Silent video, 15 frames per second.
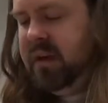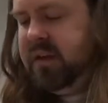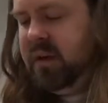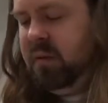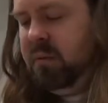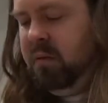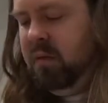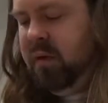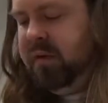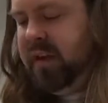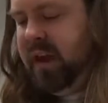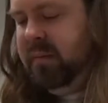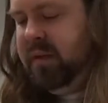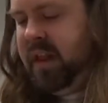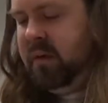There were more of
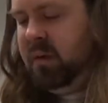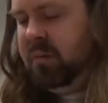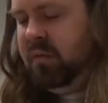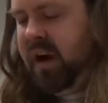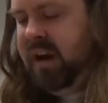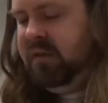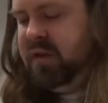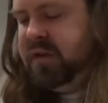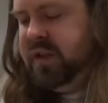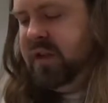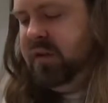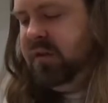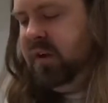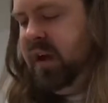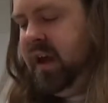them, and they were braver
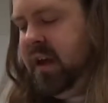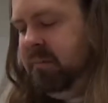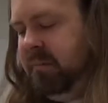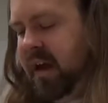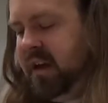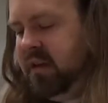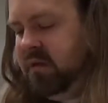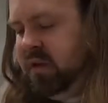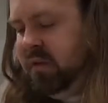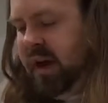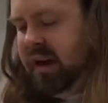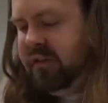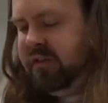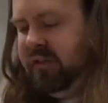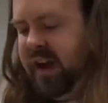too, men who knew how
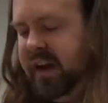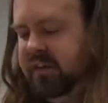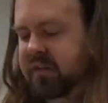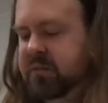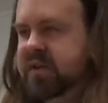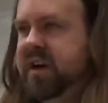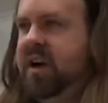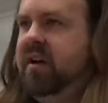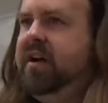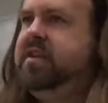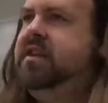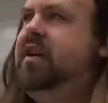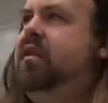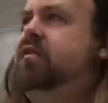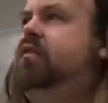to fight from chariots
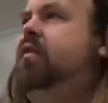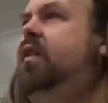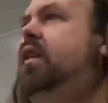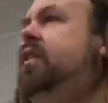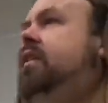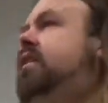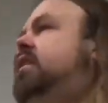and on foot.